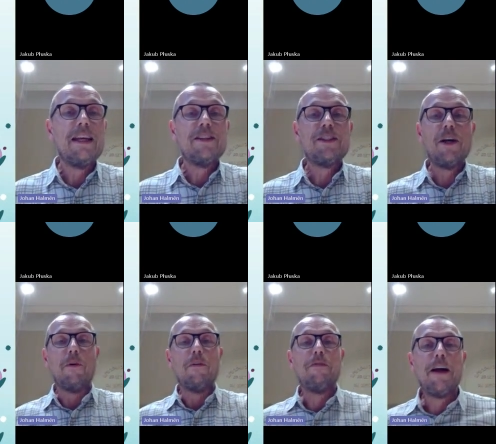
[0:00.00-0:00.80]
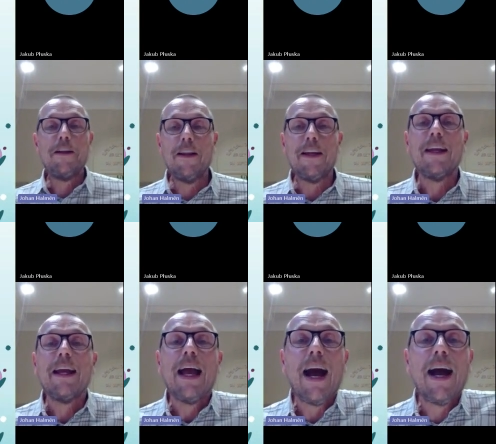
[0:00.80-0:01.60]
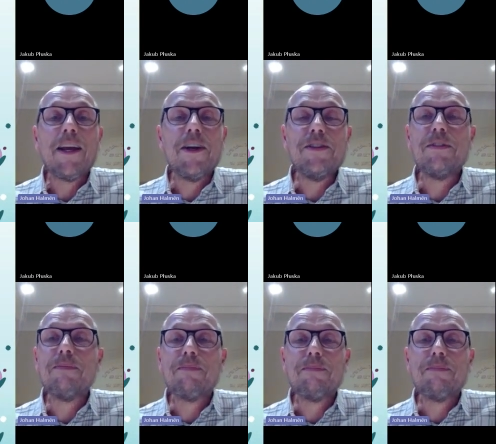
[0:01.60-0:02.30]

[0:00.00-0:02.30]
So finally, I could